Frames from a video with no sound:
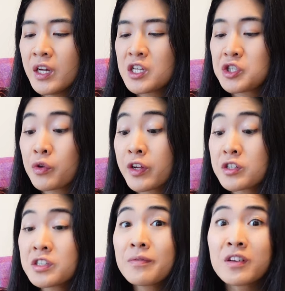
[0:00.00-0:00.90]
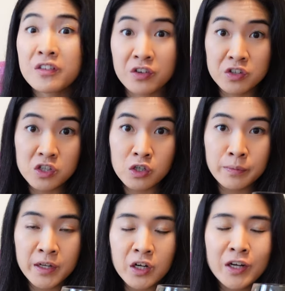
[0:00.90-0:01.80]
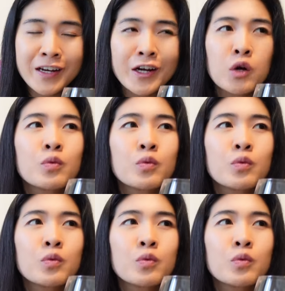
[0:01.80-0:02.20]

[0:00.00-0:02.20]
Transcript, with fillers: So there's some Gewürztraminer in here,